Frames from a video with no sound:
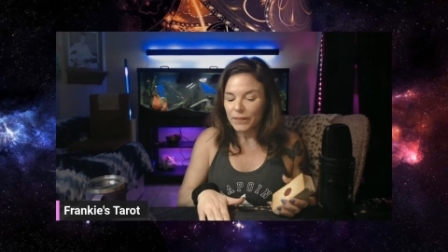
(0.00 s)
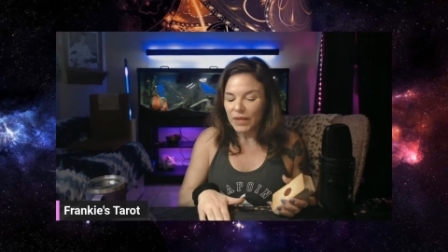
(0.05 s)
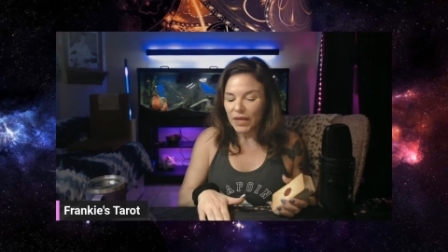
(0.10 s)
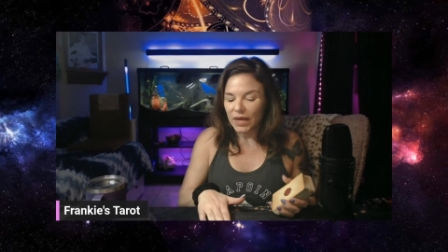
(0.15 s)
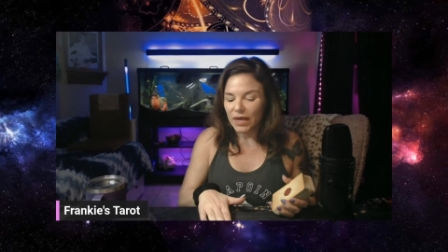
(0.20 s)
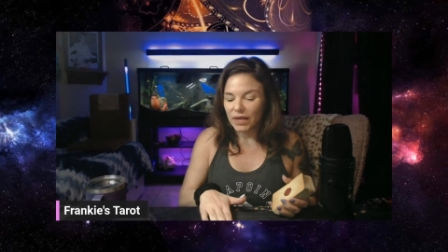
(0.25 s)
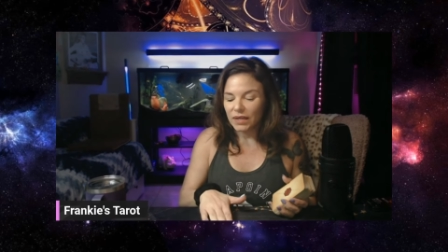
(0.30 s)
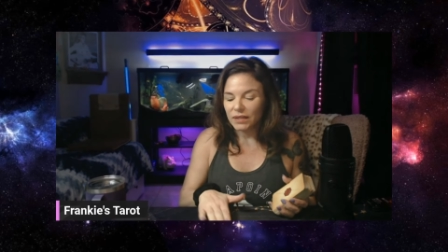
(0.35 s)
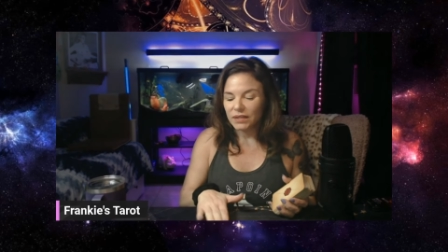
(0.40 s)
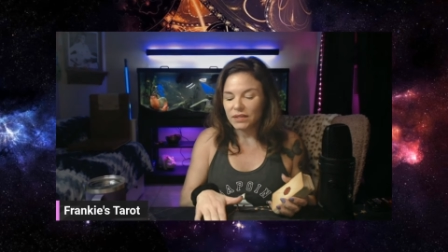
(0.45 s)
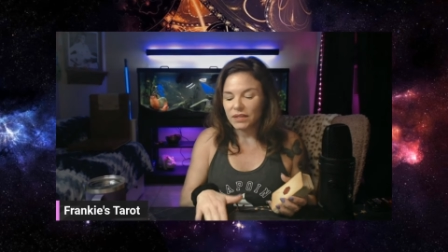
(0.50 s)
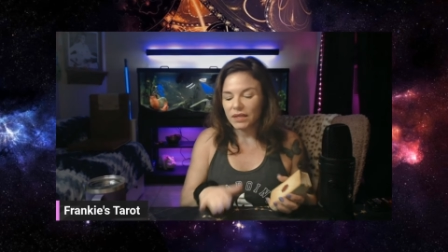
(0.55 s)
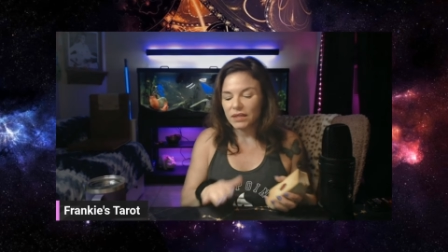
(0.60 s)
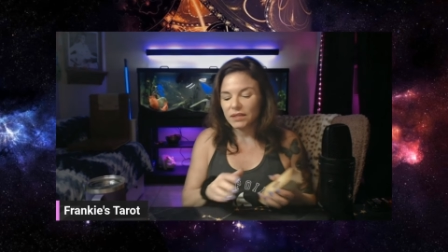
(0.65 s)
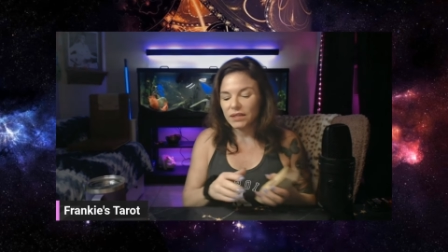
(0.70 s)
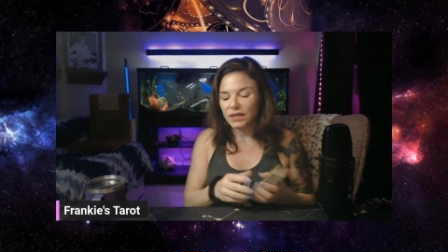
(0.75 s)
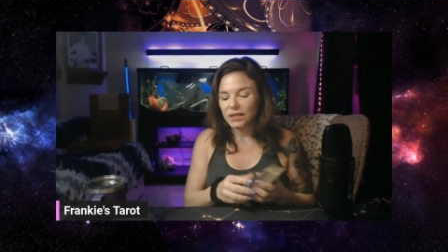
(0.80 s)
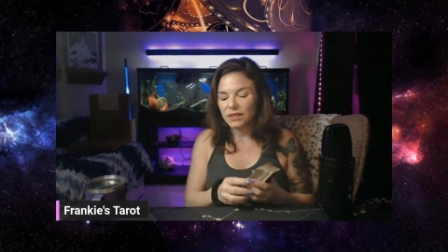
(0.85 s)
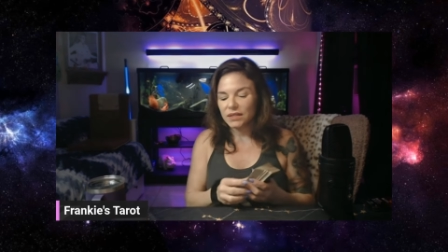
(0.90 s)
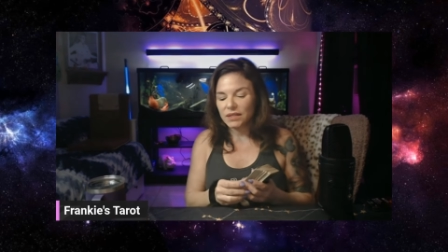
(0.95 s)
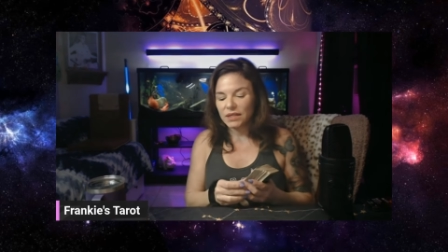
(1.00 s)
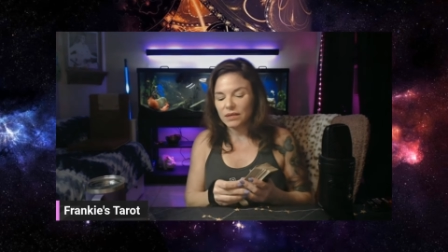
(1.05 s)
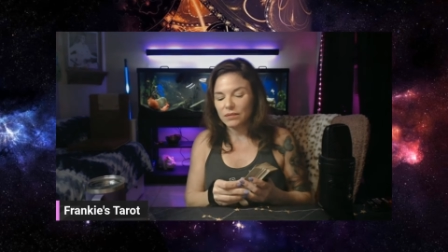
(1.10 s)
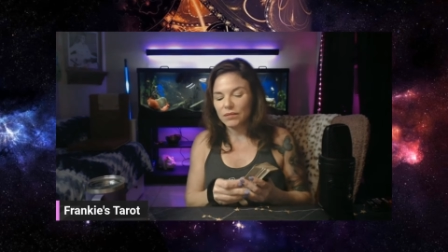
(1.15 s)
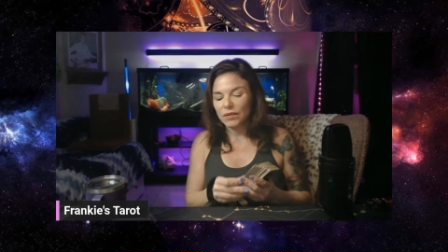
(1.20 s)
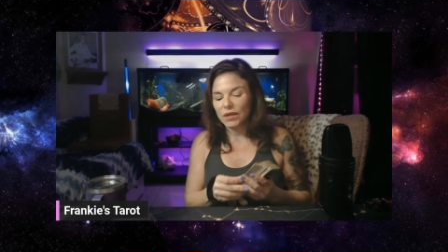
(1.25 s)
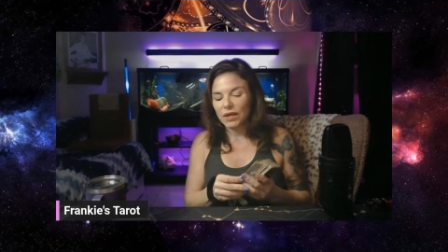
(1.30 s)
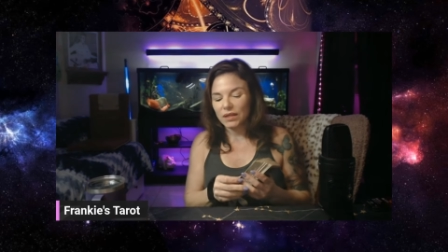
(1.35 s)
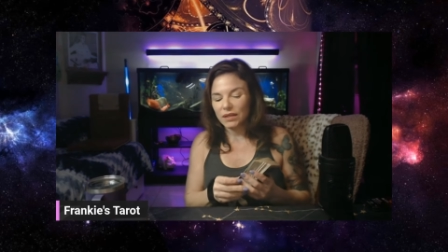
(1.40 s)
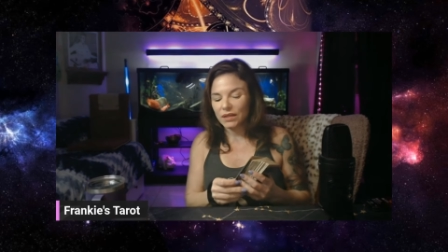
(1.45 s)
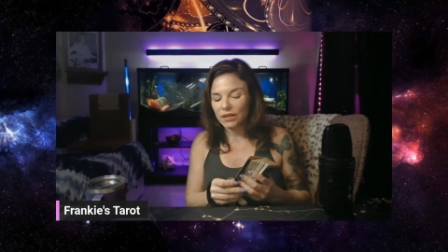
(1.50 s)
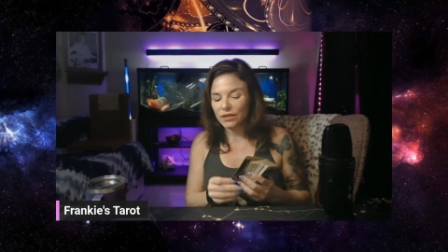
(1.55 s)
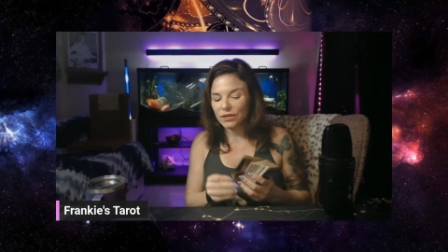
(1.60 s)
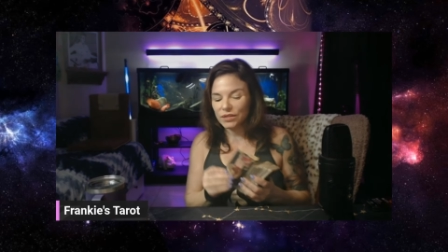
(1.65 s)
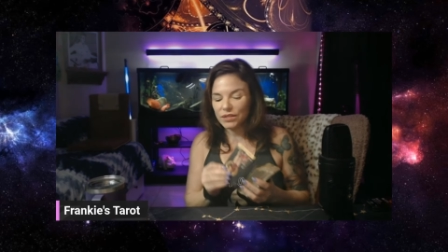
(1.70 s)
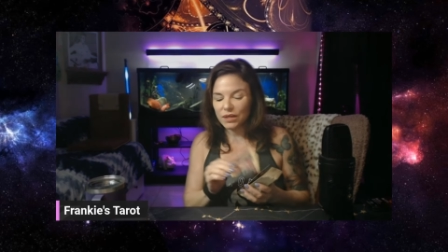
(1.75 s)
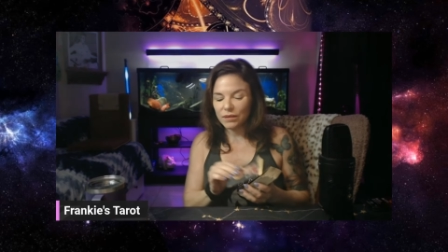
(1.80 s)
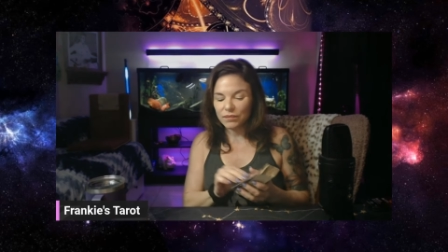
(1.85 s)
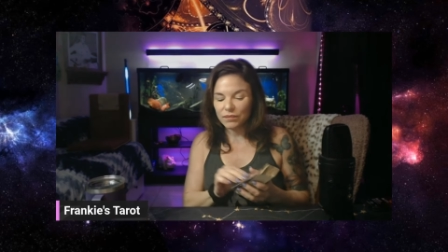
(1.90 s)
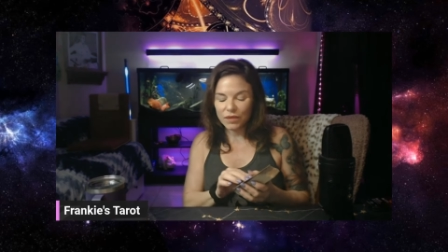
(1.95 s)
And it does seem like
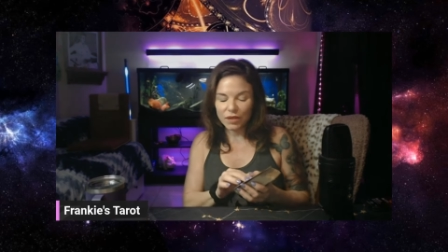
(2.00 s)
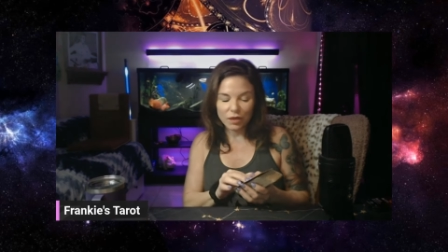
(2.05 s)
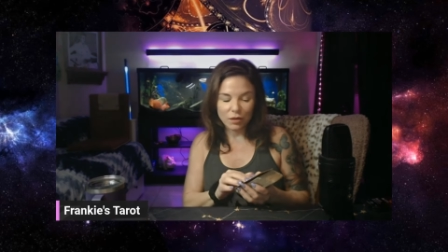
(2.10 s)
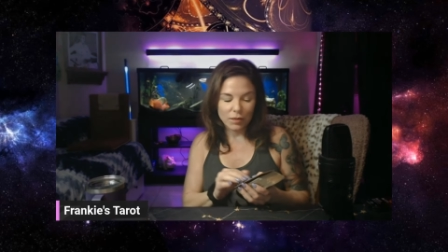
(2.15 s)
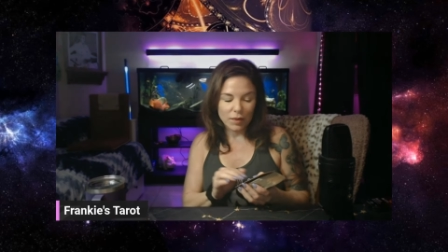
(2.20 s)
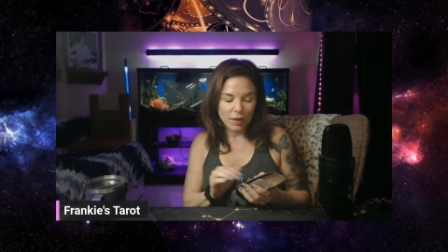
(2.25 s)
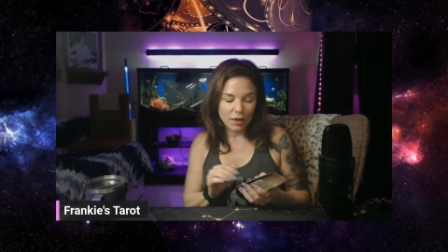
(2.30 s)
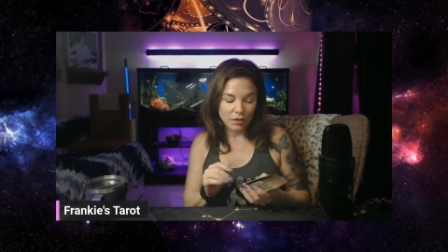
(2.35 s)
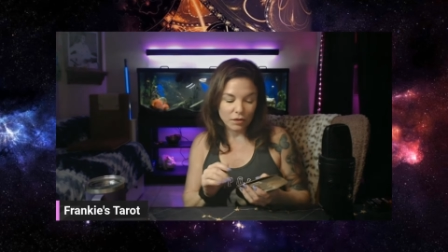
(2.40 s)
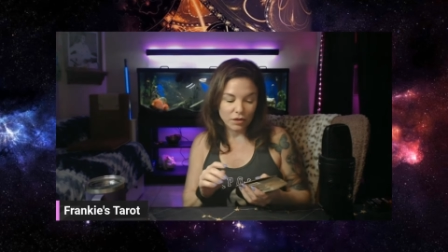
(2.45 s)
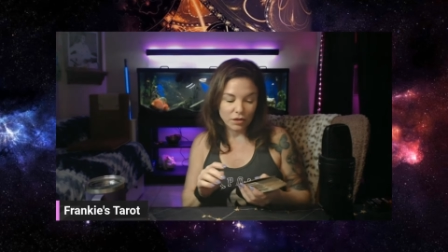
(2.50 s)
there's something about